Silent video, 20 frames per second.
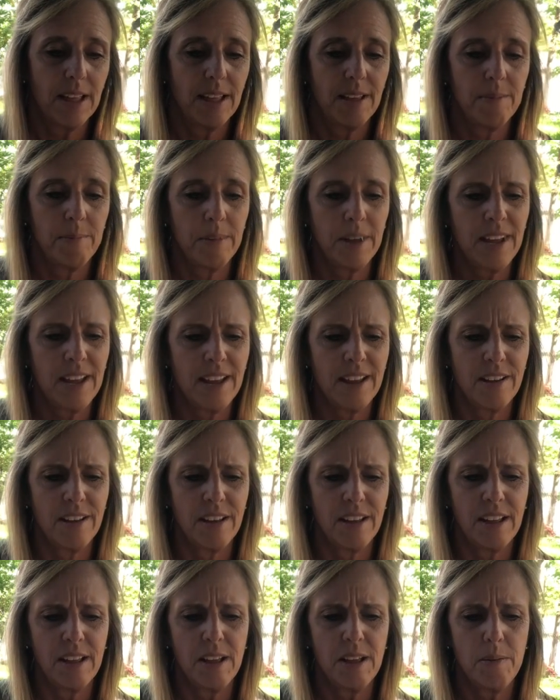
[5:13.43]
my
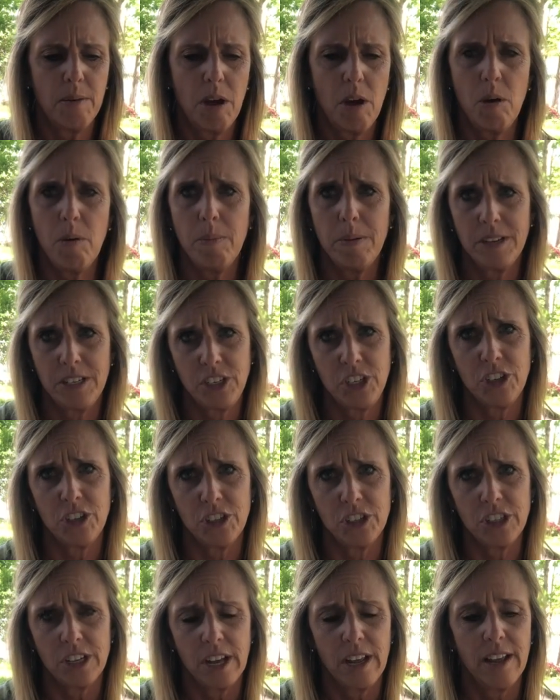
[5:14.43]
hole
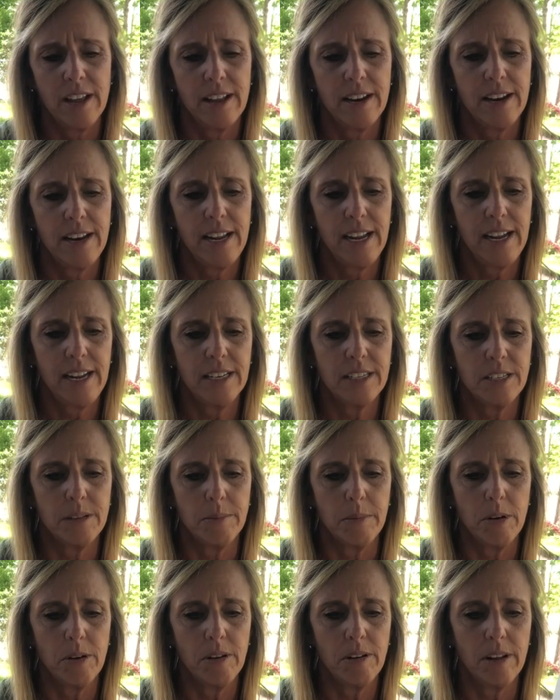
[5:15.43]
punchers need some
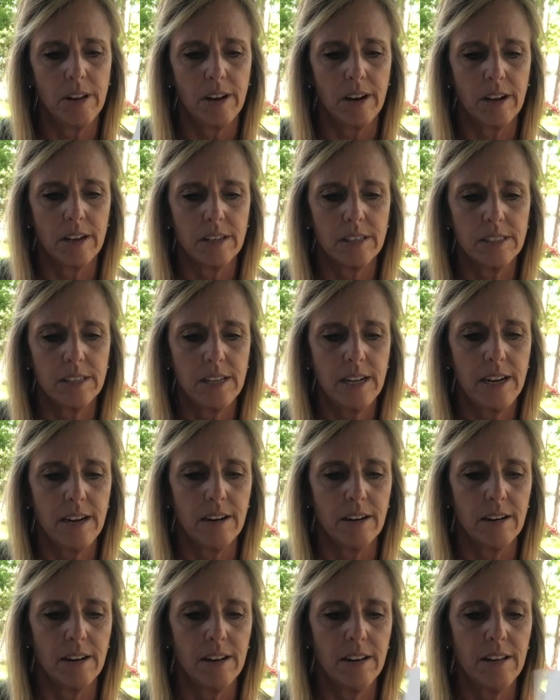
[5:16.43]
oiling because they
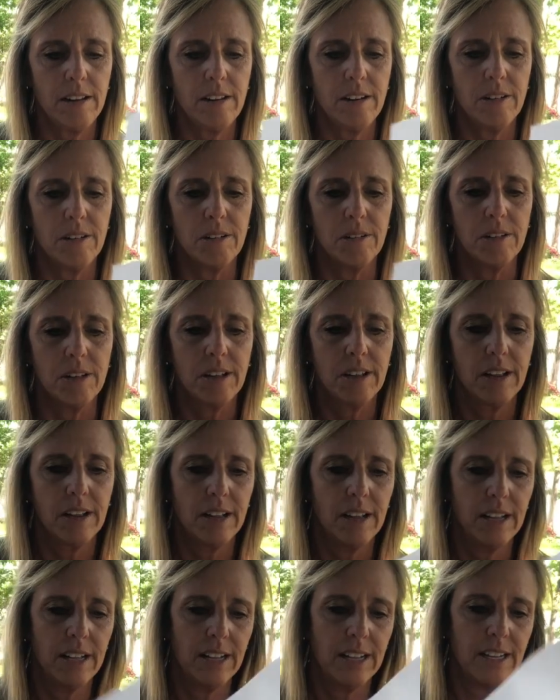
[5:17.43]
are a little
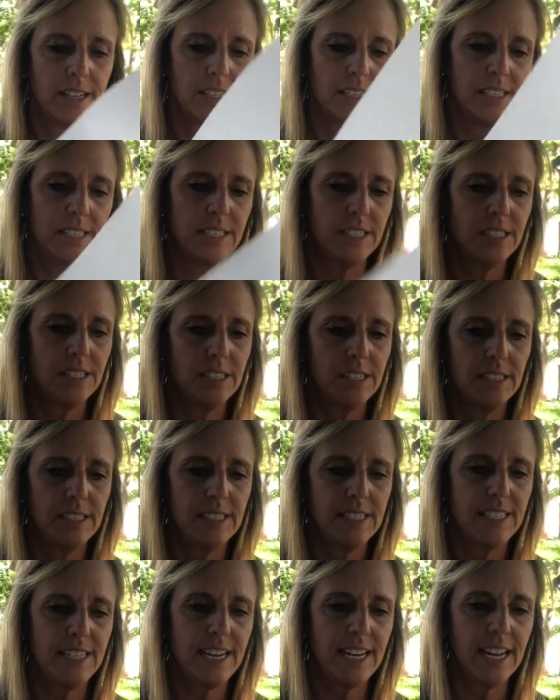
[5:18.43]

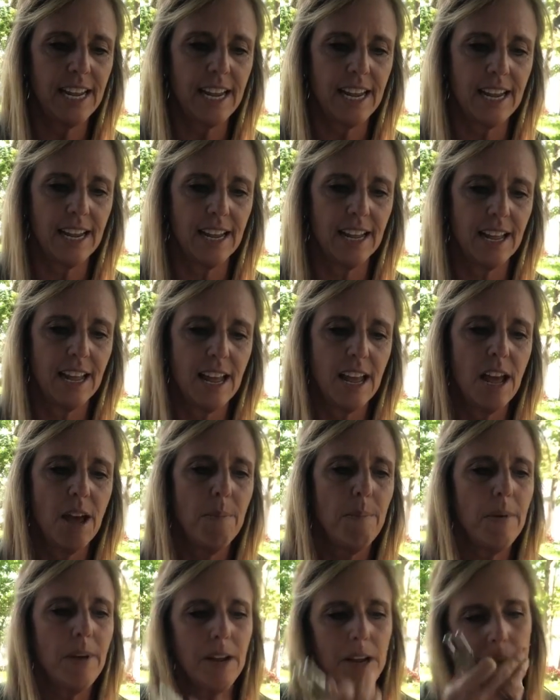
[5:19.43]
sticky.
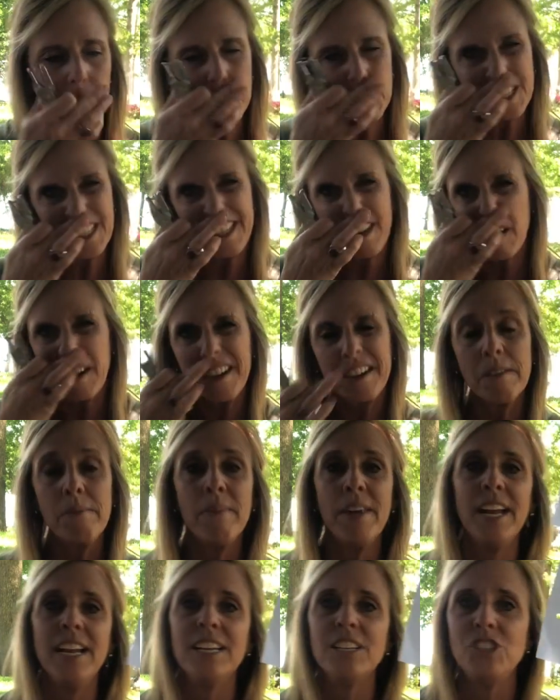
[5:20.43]
But you could start to
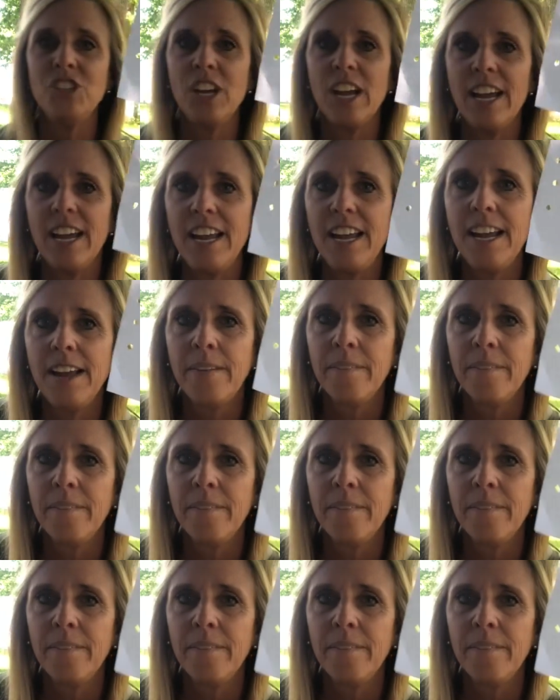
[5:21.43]
make a J,